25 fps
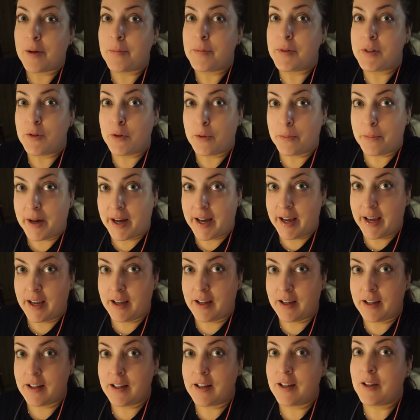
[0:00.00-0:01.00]
I'm gonna do a
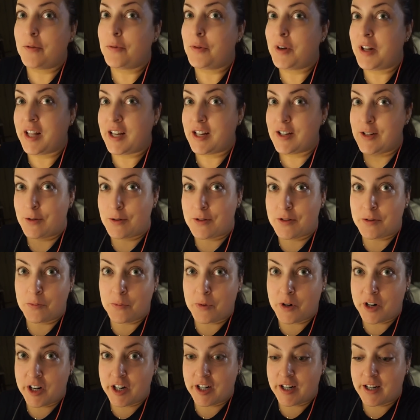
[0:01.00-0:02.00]
bike while I do some
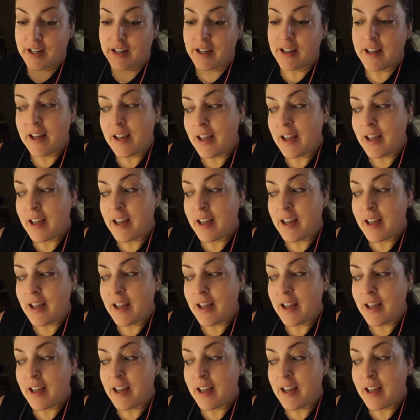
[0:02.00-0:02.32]
work,